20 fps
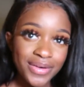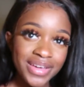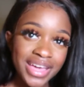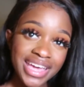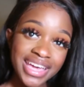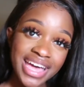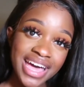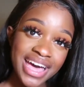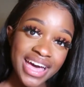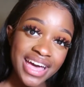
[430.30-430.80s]

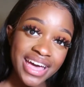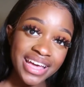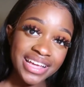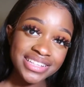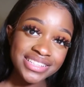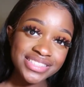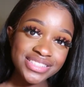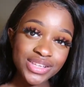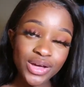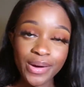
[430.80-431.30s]
Okay
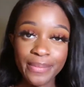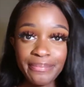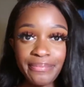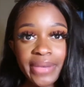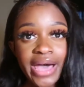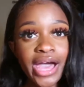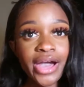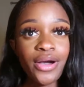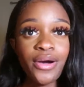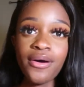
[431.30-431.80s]
guys, so I'm
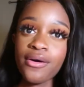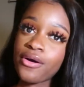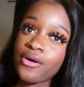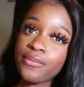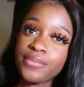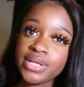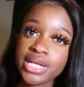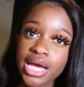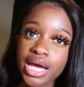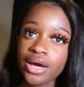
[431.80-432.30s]
back
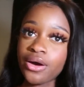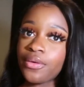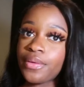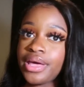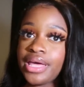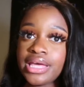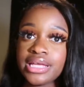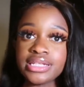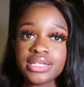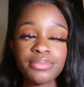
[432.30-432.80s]
home now
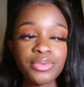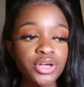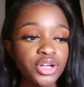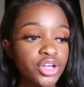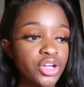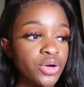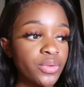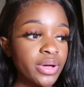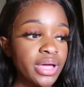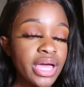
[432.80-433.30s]
and I'm
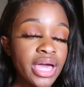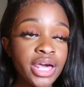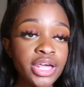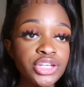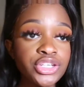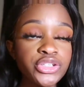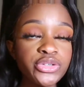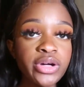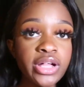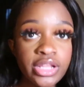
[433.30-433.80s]
gonna go ahead
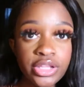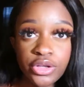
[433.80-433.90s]
and do a